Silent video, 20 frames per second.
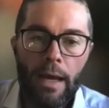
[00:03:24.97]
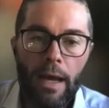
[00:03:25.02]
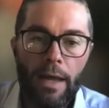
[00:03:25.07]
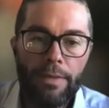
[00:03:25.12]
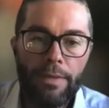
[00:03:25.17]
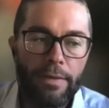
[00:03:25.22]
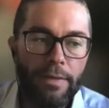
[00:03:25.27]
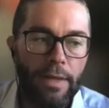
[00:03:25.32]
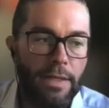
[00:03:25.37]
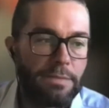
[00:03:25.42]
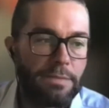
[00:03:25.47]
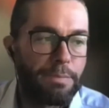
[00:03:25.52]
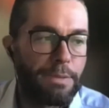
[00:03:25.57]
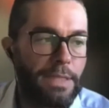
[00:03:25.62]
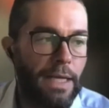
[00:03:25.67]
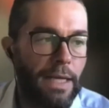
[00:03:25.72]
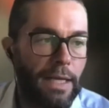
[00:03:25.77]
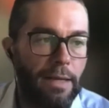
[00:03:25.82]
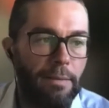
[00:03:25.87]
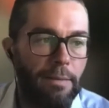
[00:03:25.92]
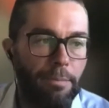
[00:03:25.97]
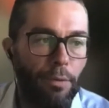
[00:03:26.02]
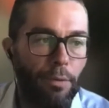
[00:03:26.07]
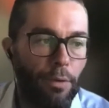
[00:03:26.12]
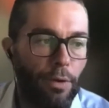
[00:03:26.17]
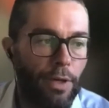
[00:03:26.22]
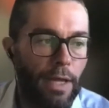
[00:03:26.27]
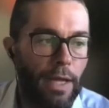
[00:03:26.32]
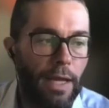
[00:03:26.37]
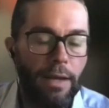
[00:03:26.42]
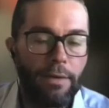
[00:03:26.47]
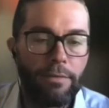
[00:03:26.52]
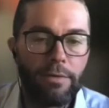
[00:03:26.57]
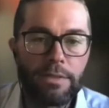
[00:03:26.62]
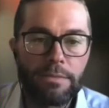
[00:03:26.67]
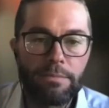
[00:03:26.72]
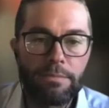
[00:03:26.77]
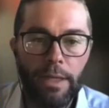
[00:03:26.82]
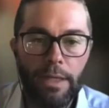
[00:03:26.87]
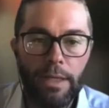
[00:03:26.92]
I think that's particularly important here
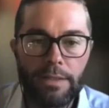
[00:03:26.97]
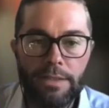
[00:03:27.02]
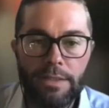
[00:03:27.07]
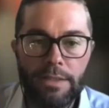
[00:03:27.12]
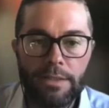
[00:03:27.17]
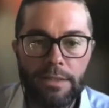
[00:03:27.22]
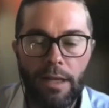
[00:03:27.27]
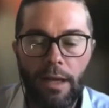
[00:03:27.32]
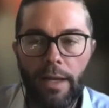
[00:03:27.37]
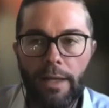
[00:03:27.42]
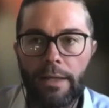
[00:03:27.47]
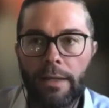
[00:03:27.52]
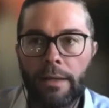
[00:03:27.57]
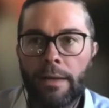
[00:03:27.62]
is because it's like